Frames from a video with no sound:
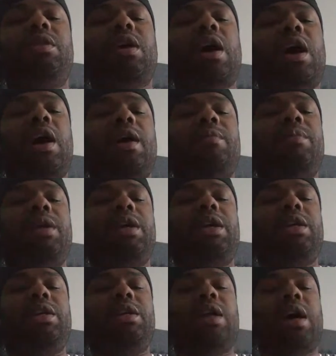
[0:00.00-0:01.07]
high
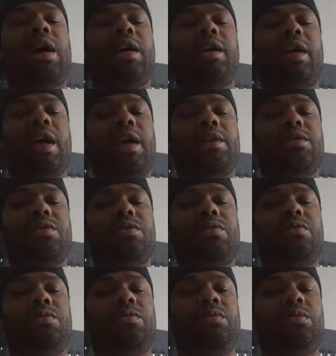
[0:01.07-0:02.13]
man in the high castle,
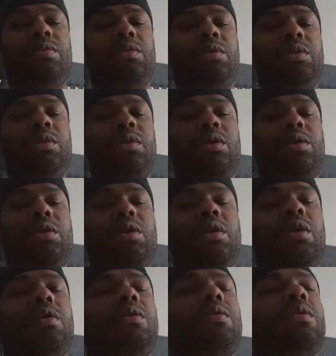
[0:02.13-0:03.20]
you
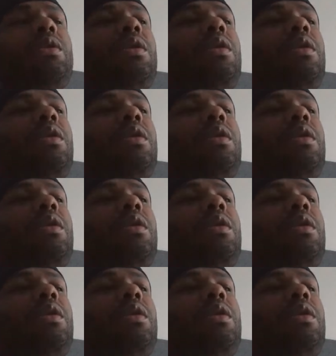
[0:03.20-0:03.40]
know,